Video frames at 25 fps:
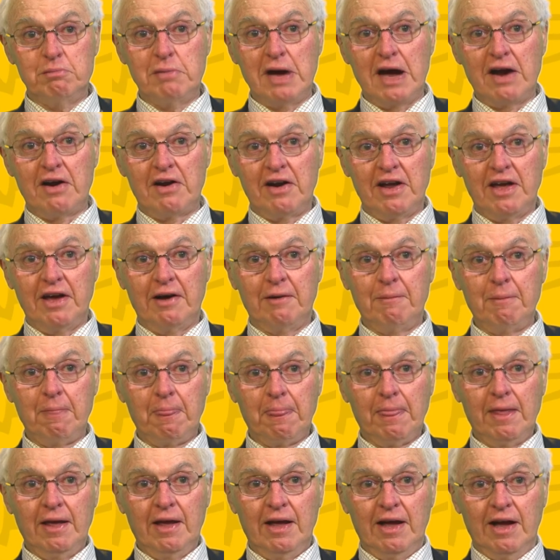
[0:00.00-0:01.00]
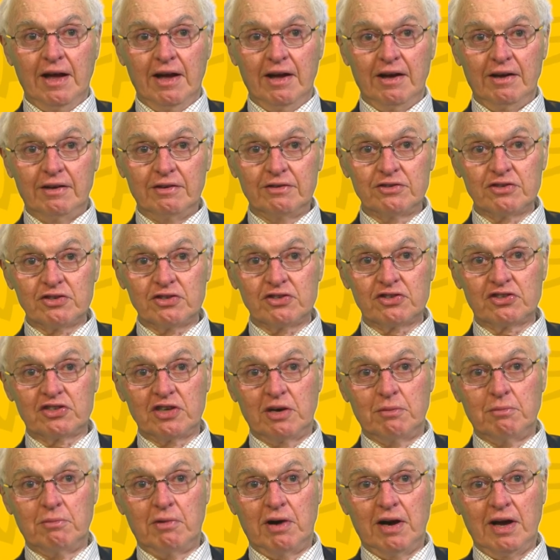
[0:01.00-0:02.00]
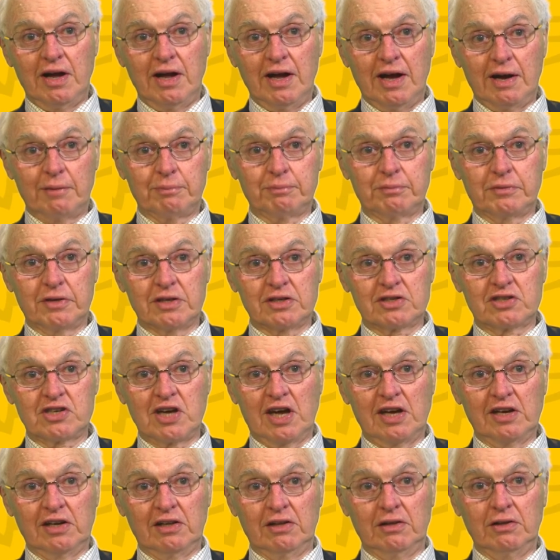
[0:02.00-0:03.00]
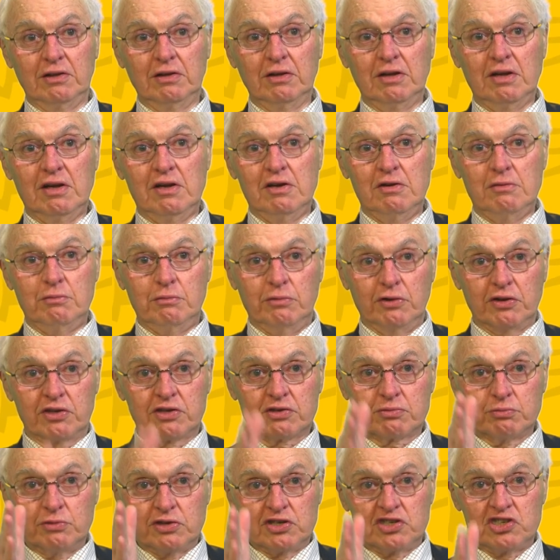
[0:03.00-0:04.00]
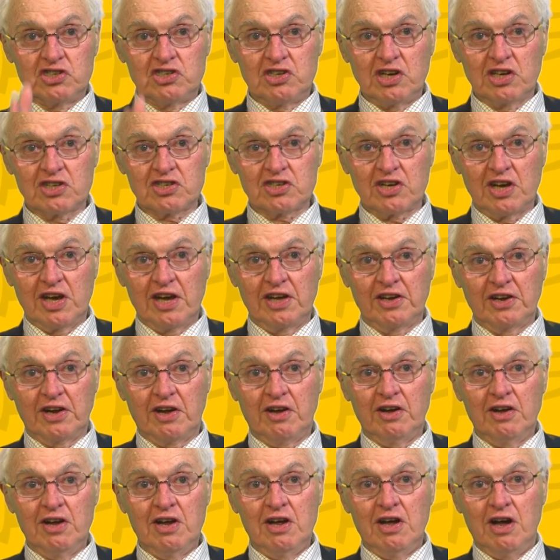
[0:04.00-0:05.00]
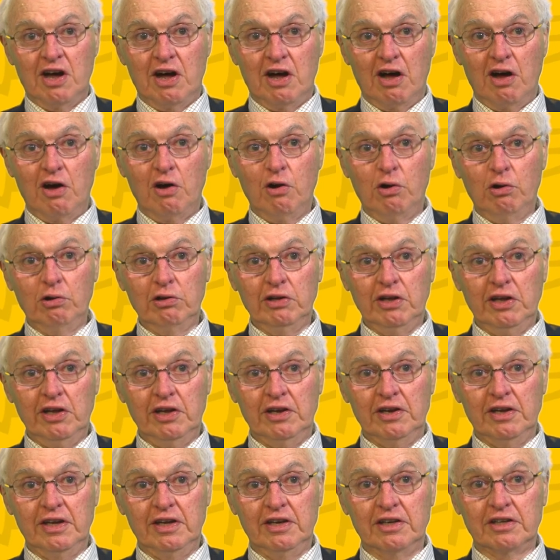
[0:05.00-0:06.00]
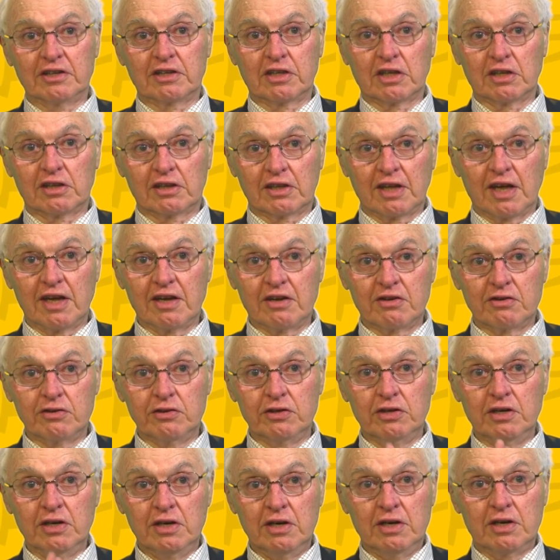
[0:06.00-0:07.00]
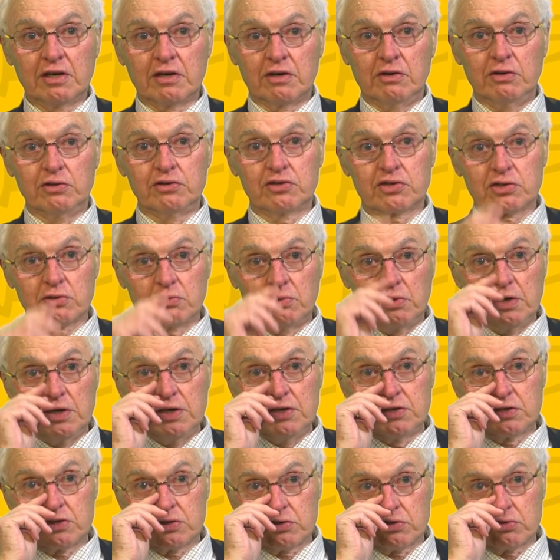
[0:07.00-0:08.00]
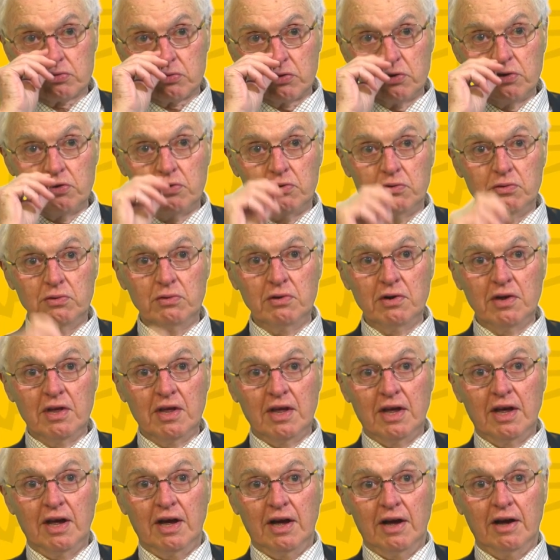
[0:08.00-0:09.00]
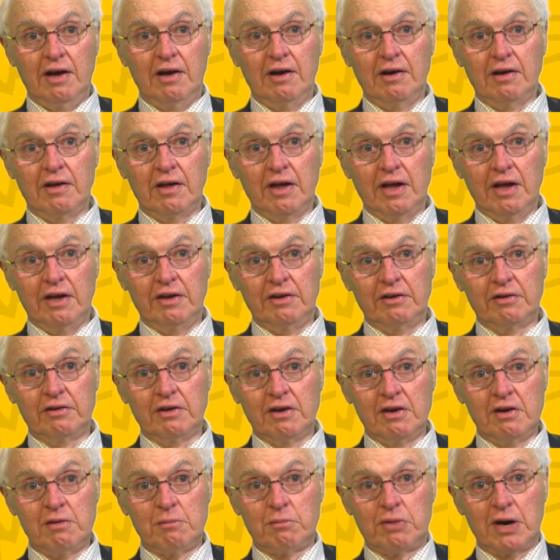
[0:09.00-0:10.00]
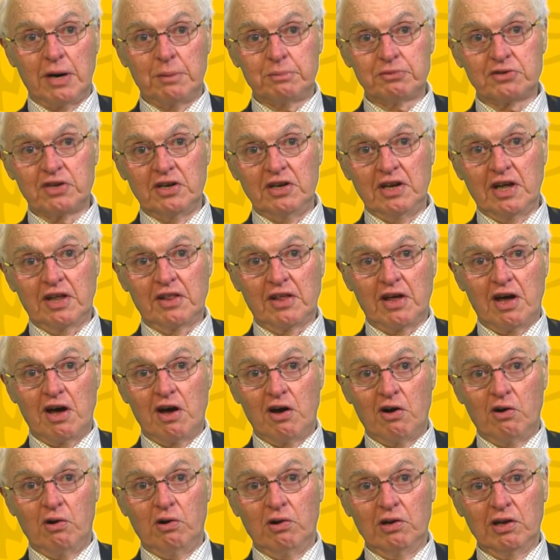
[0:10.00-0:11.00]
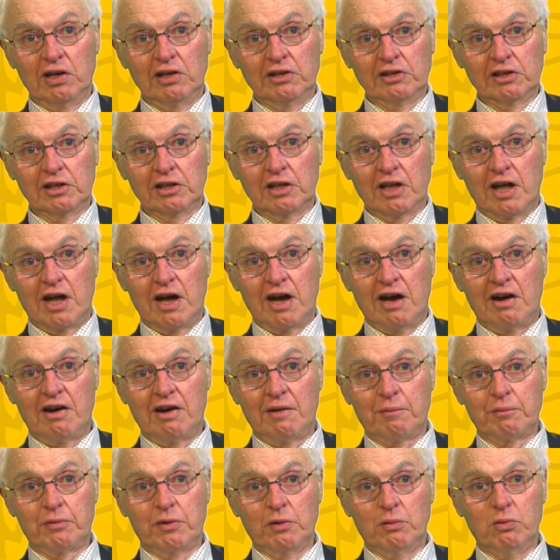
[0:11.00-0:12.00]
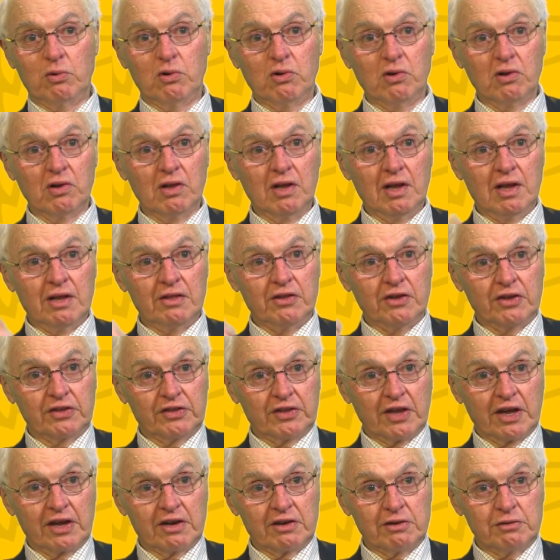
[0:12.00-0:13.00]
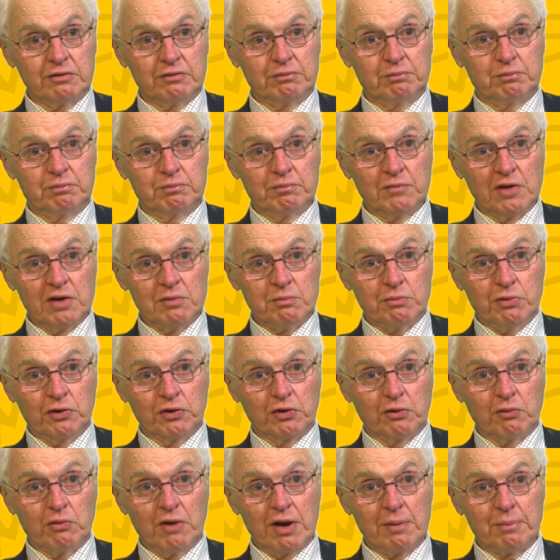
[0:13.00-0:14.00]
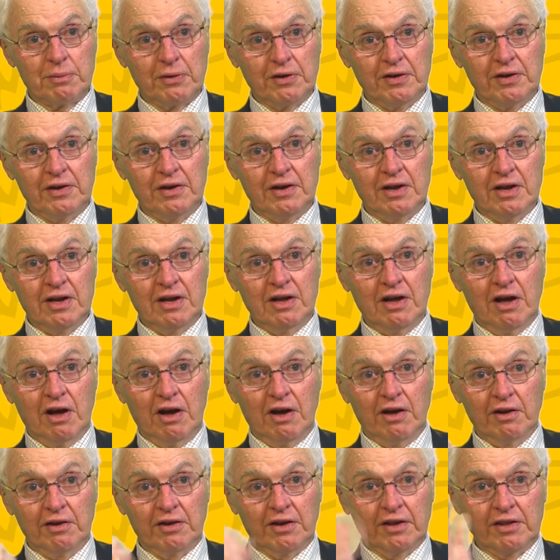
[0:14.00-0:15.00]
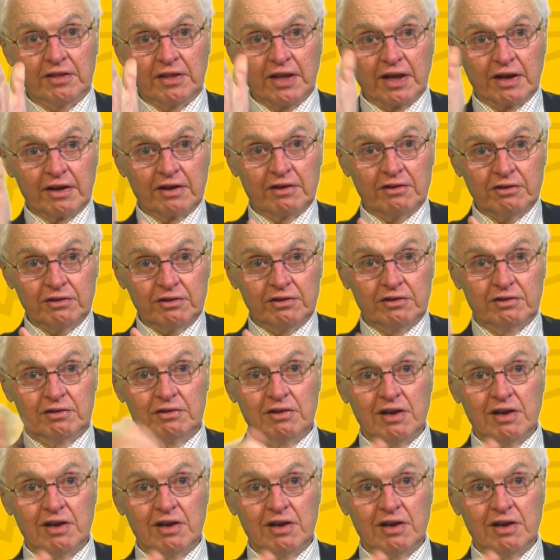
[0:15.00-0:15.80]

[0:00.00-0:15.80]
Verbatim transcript: barrier some way up the tunnel, which just had a hole in it that they could squeeze through, and perhaps another hole a little higher up the wall that they could put a weapon on, and they could